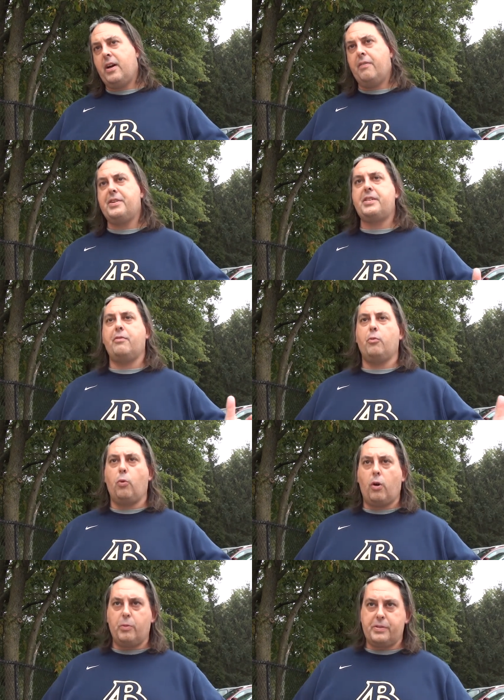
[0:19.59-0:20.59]
of the Civil
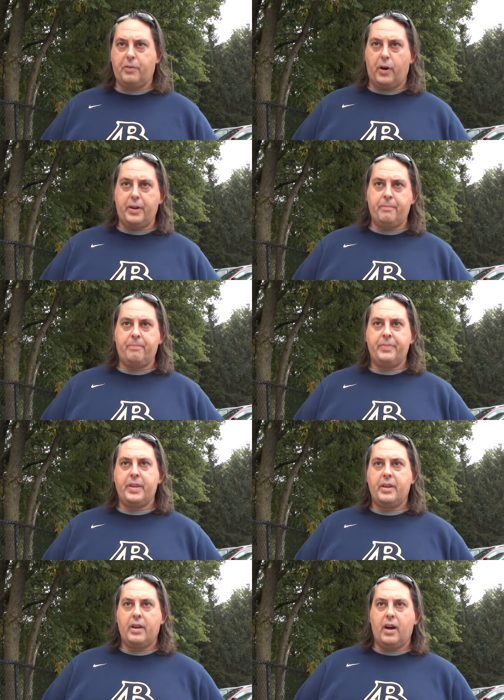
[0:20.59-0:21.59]
War was
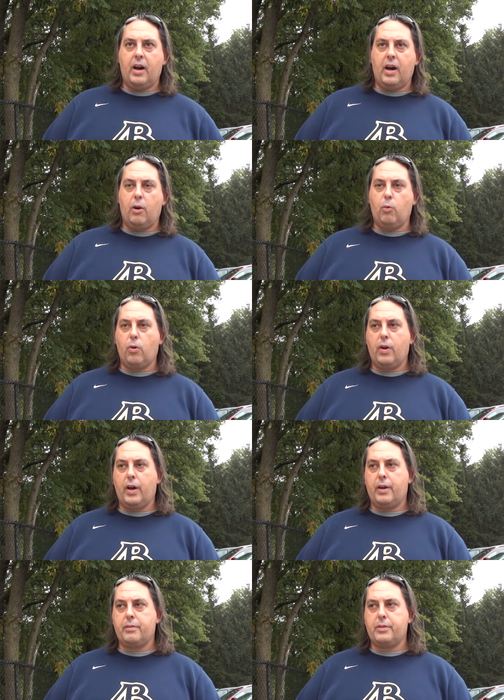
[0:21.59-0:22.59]
fought. Uh, we're.
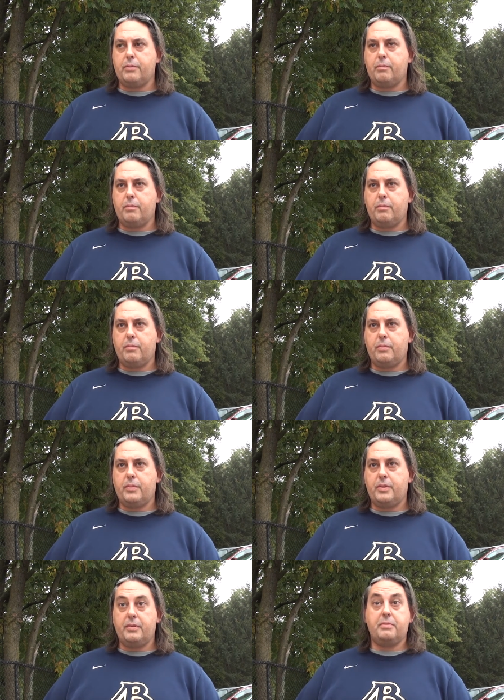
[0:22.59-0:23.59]
Uh, I actually knew that.
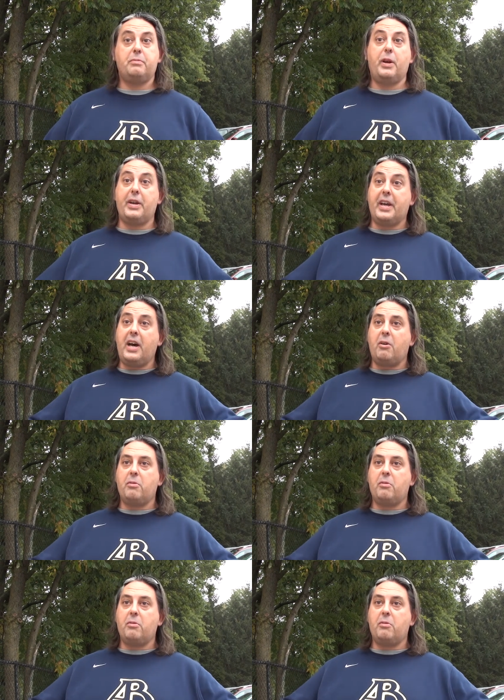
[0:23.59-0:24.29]
There you go.